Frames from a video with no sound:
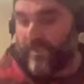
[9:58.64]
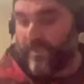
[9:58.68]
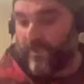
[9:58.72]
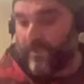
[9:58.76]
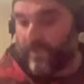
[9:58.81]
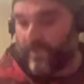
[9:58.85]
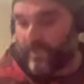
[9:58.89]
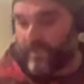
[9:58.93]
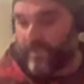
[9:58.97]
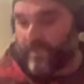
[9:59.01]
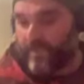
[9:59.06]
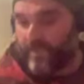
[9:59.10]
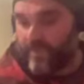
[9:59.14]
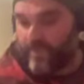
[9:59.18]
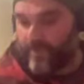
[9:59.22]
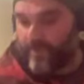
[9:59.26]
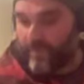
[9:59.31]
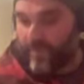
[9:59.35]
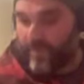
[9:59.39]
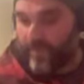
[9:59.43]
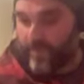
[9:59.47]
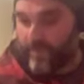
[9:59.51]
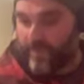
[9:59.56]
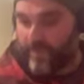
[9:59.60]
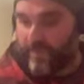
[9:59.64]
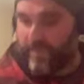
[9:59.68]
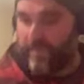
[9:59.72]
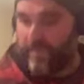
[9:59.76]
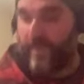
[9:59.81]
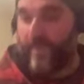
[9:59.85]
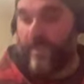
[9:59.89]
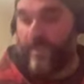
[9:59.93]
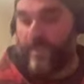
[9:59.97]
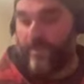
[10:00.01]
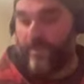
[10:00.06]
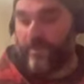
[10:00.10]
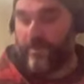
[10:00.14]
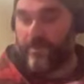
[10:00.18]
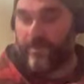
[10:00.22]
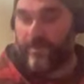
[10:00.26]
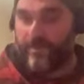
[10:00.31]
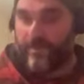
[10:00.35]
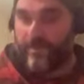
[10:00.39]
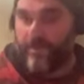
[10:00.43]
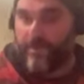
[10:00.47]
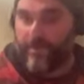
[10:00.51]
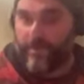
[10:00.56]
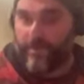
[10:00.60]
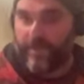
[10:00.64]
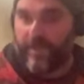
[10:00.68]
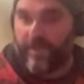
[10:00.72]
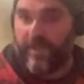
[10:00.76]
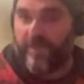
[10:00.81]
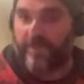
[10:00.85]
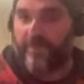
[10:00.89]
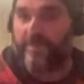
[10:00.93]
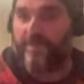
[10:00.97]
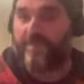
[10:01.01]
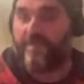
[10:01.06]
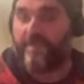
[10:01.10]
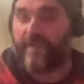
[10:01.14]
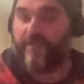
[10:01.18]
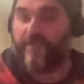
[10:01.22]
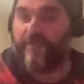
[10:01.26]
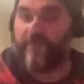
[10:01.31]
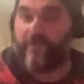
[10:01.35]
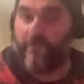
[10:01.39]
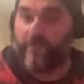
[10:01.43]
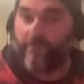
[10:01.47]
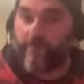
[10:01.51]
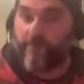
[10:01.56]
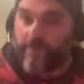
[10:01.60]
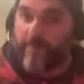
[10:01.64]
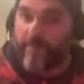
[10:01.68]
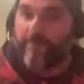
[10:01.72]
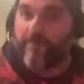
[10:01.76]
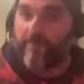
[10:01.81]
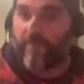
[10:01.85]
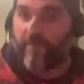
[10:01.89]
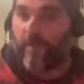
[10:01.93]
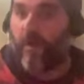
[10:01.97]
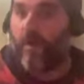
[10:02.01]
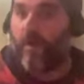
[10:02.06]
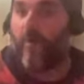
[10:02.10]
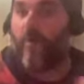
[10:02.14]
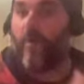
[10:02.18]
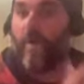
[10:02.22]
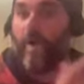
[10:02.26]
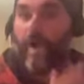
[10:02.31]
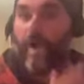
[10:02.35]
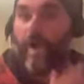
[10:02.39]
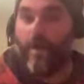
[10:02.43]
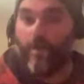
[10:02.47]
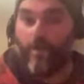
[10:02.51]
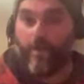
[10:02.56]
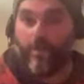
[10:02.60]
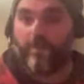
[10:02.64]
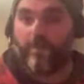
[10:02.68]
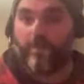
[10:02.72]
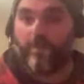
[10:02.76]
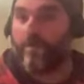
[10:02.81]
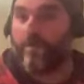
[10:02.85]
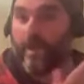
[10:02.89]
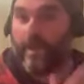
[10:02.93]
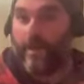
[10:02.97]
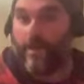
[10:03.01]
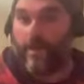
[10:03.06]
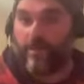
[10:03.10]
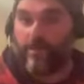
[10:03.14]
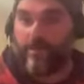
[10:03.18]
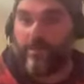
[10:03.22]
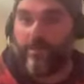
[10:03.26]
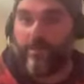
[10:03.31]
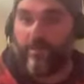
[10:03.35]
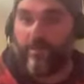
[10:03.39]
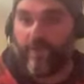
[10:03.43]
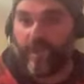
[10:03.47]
of the questions I do ask is, are you somebody who can actually stay focused for the whole hour, 2 hours that